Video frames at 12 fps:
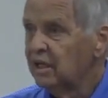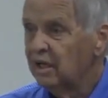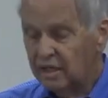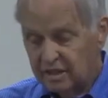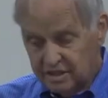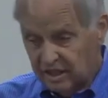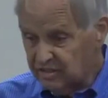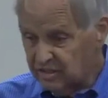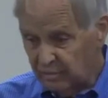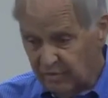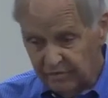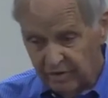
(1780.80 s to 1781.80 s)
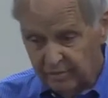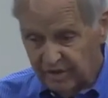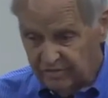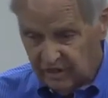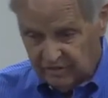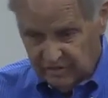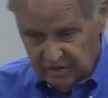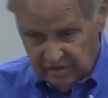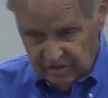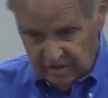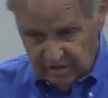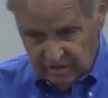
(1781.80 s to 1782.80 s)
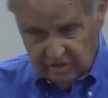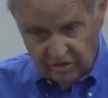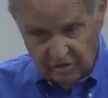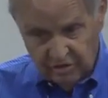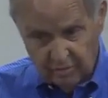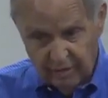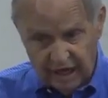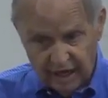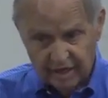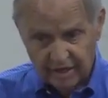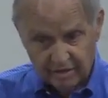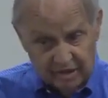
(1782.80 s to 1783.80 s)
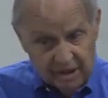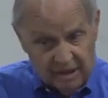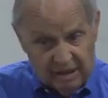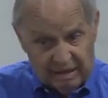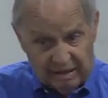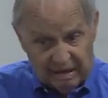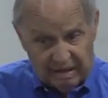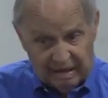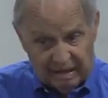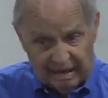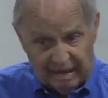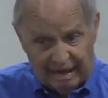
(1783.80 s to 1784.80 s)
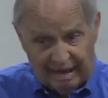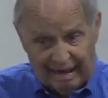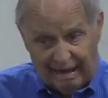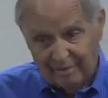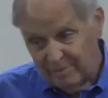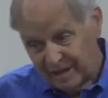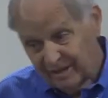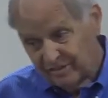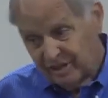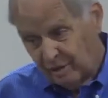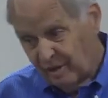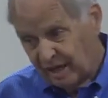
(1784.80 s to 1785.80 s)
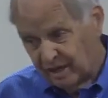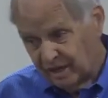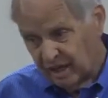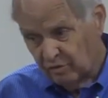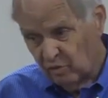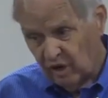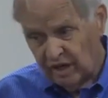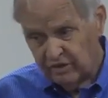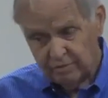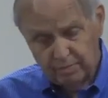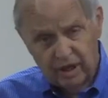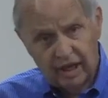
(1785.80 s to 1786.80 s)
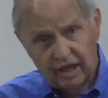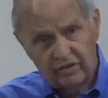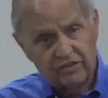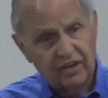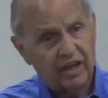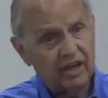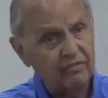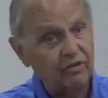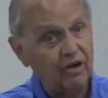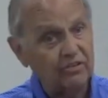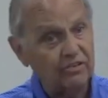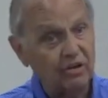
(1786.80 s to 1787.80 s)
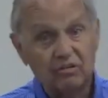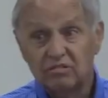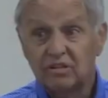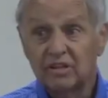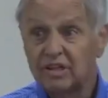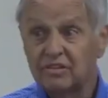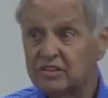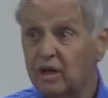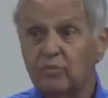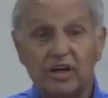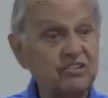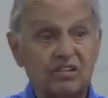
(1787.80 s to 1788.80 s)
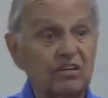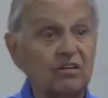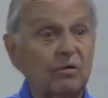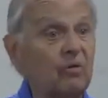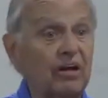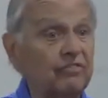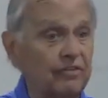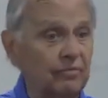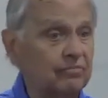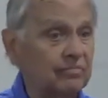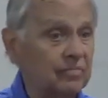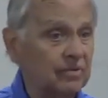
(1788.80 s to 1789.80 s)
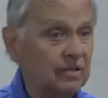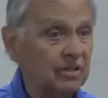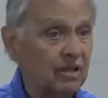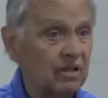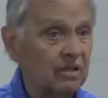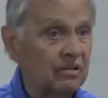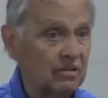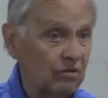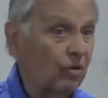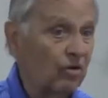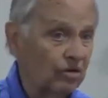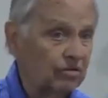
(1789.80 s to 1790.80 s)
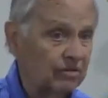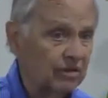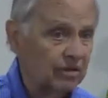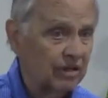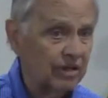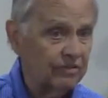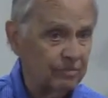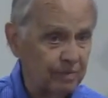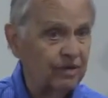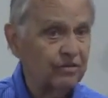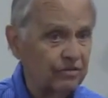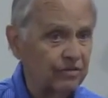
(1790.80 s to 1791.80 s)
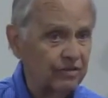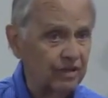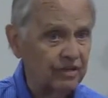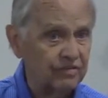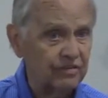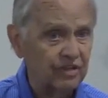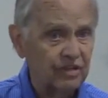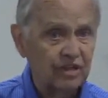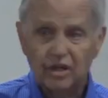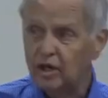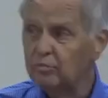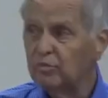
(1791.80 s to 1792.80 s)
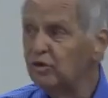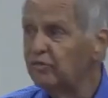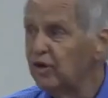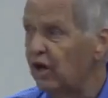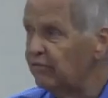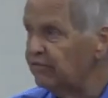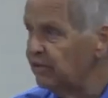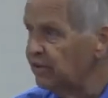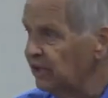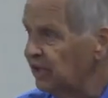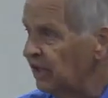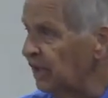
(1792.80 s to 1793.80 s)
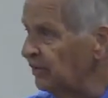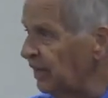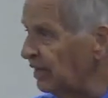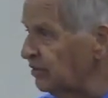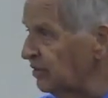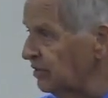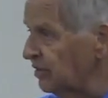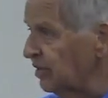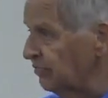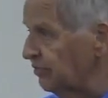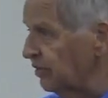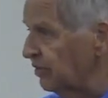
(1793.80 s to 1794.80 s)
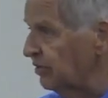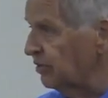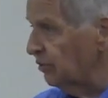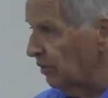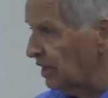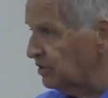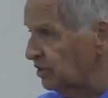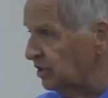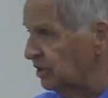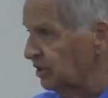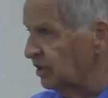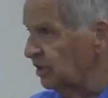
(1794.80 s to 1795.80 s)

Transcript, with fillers: And he said some of them had just turned their back. And because they made an unwise pledge, they have also, in some ways, turned away from the Lord and spiritual things and moved off in that different direction.